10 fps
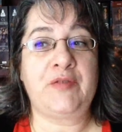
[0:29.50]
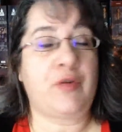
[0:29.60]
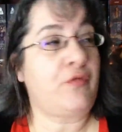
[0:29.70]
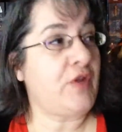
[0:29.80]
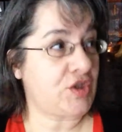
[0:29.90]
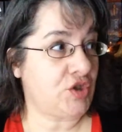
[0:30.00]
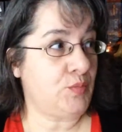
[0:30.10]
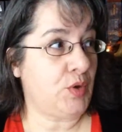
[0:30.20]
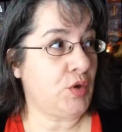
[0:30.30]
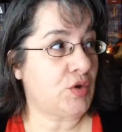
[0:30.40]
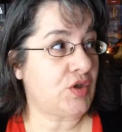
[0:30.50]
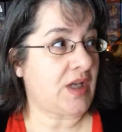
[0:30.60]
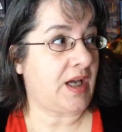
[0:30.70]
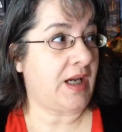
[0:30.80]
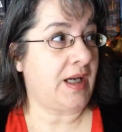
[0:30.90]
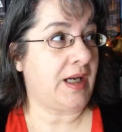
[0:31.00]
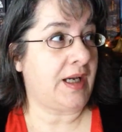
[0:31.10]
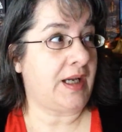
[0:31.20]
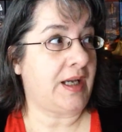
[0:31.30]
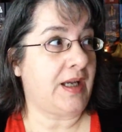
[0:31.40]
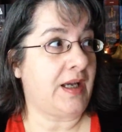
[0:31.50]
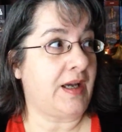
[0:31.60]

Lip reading: for fiction books I